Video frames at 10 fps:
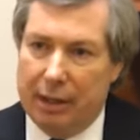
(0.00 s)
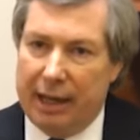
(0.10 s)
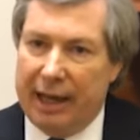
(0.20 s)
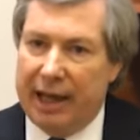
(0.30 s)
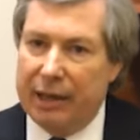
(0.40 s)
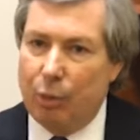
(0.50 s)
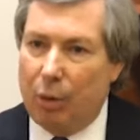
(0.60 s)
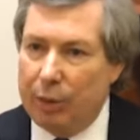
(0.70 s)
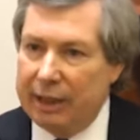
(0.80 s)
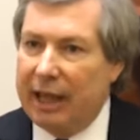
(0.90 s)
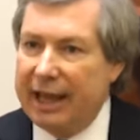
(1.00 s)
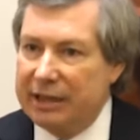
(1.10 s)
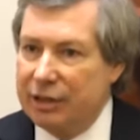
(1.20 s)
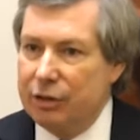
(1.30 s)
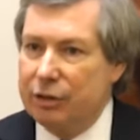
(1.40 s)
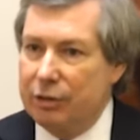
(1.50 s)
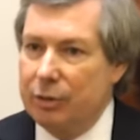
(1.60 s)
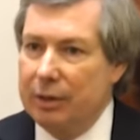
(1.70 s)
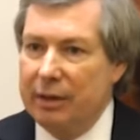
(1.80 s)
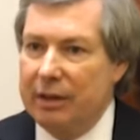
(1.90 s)
And what we'd like to
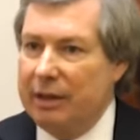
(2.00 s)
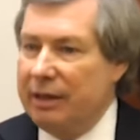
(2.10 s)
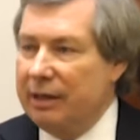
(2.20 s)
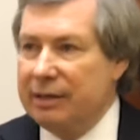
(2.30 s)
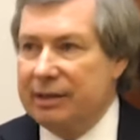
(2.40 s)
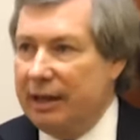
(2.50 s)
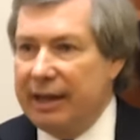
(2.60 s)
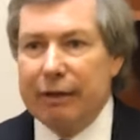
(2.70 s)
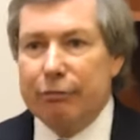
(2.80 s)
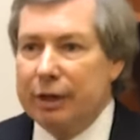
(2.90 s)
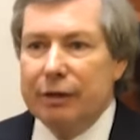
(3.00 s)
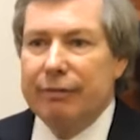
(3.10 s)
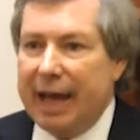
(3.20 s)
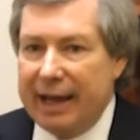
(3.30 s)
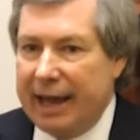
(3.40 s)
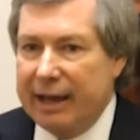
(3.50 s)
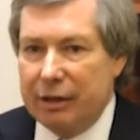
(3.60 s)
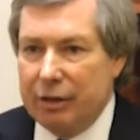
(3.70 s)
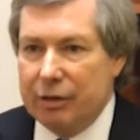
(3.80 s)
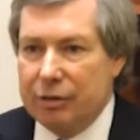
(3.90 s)
do is get rid of that
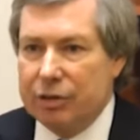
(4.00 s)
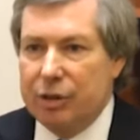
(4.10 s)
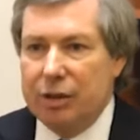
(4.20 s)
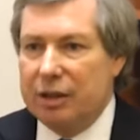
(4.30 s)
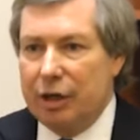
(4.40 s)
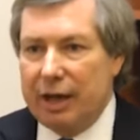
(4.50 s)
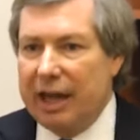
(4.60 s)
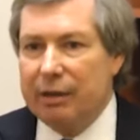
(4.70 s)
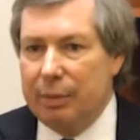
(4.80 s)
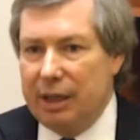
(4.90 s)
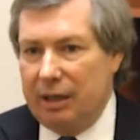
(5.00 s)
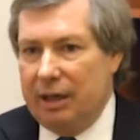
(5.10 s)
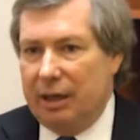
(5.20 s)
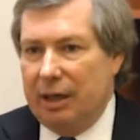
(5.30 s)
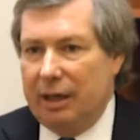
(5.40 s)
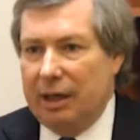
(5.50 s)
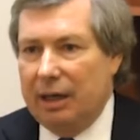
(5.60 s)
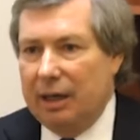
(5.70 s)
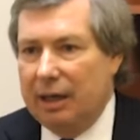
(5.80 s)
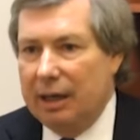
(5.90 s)
anchor so that there can be
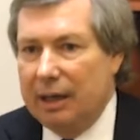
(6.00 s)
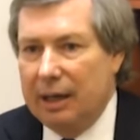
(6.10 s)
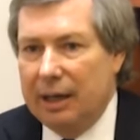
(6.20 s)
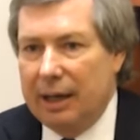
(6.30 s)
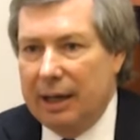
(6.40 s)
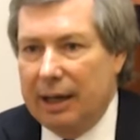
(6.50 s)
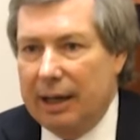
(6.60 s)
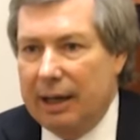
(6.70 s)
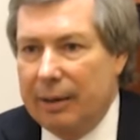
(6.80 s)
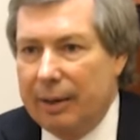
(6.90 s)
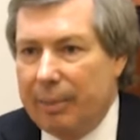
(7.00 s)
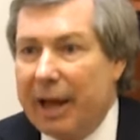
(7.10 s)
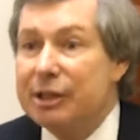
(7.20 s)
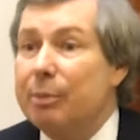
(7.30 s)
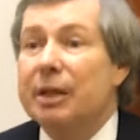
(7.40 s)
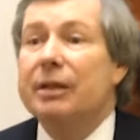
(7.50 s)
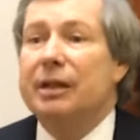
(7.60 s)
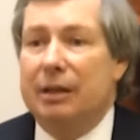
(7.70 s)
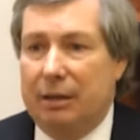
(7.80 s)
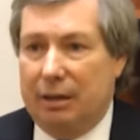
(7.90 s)
the
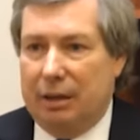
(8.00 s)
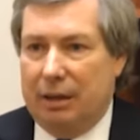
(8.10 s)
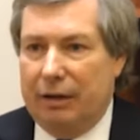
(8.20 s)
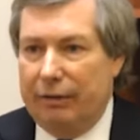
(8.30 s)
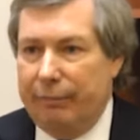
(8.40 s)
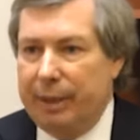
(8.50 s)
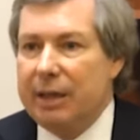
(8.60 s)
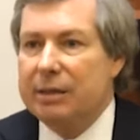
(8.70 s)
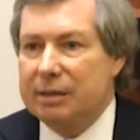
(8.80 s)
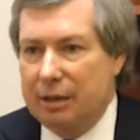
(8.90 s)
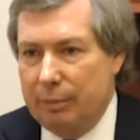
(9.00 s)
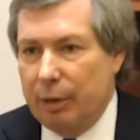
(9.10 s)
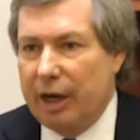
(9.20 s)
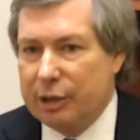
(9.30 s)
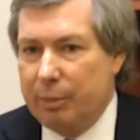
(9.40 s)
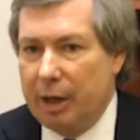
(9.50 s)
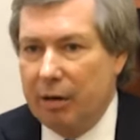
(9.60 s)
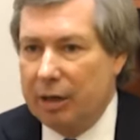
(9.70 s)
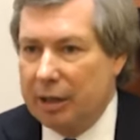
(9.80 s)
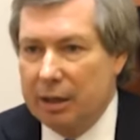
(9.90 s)
possibility of peace and
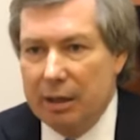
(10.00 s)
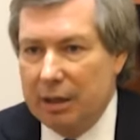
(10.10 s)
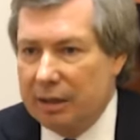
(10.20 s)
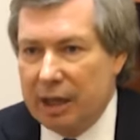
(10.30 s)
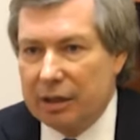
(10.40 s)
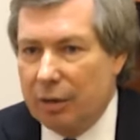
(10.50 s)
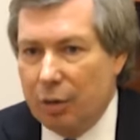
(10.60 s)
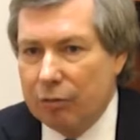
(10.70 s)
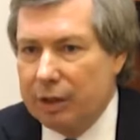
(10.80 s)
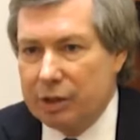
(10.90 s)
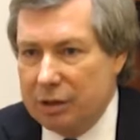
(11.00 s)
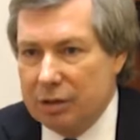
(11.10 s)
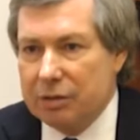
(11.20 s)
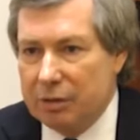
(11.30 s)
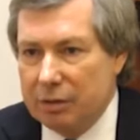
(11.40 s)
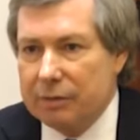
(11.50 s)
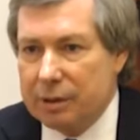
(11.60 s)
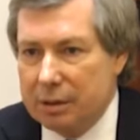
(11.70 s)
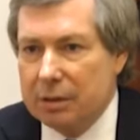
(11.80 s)
prosperity that the whole region deserves.